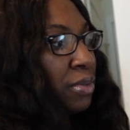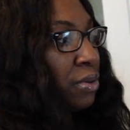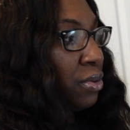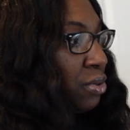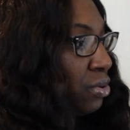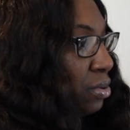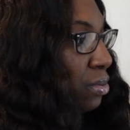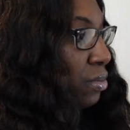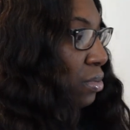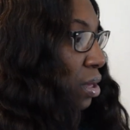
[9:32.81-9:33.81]
milk
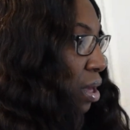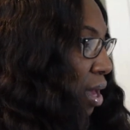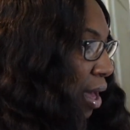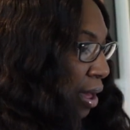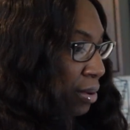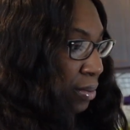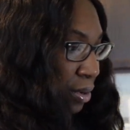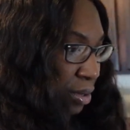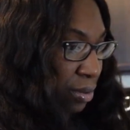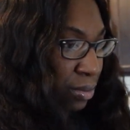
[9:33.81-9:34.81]
too. I don't
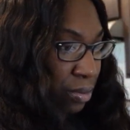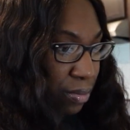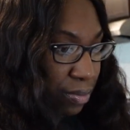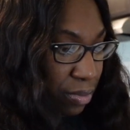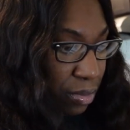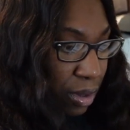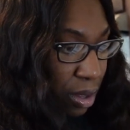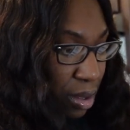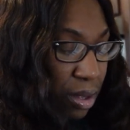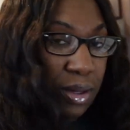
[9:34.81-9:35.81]
know.
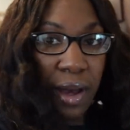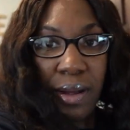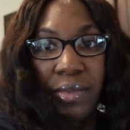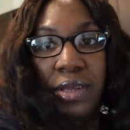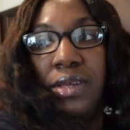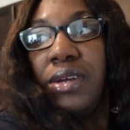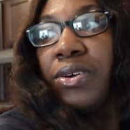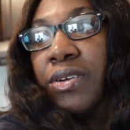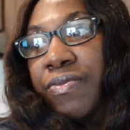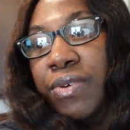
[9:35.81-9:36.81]
Y'all, I'm just sitting
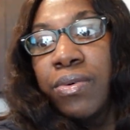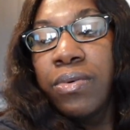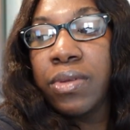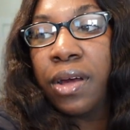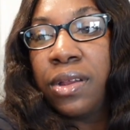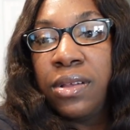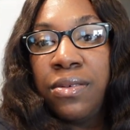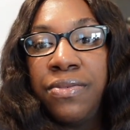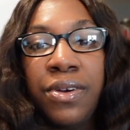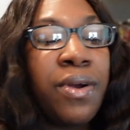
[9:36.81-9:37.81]
here confused. I need to
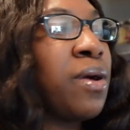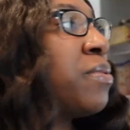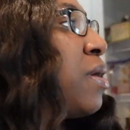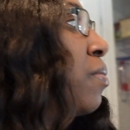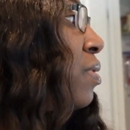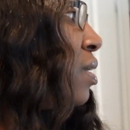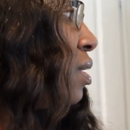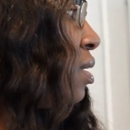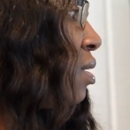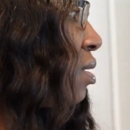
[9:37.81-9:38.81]
figure out what I want to
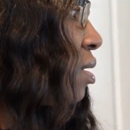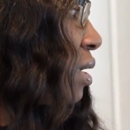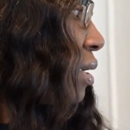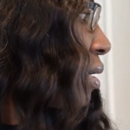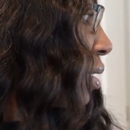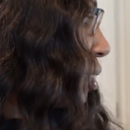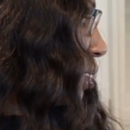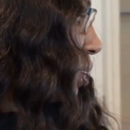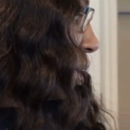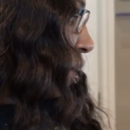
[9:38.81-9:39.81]
eat
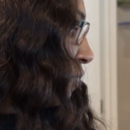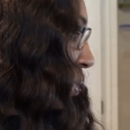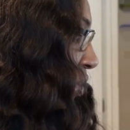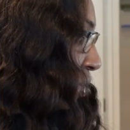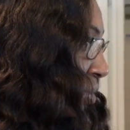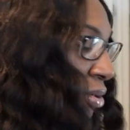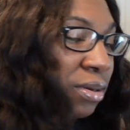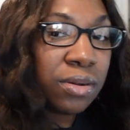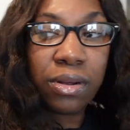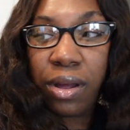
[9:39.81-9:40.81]
today for
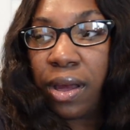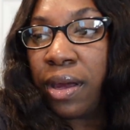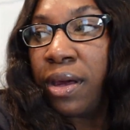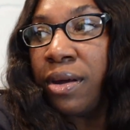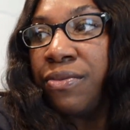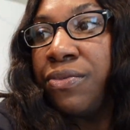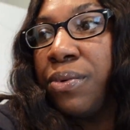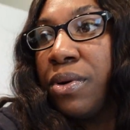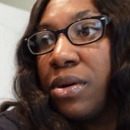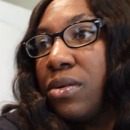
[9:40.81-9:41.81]
dinner and
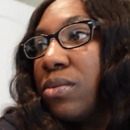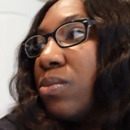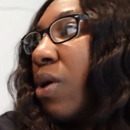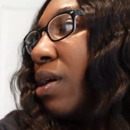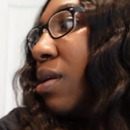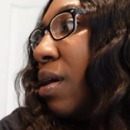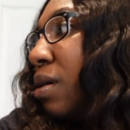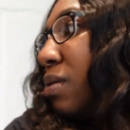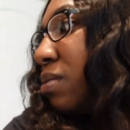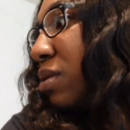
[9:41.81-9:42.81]
for right
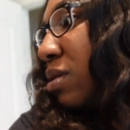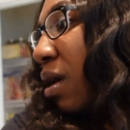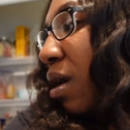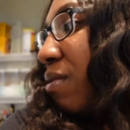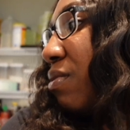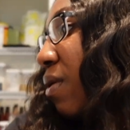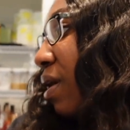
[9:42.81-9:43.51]
now because I have no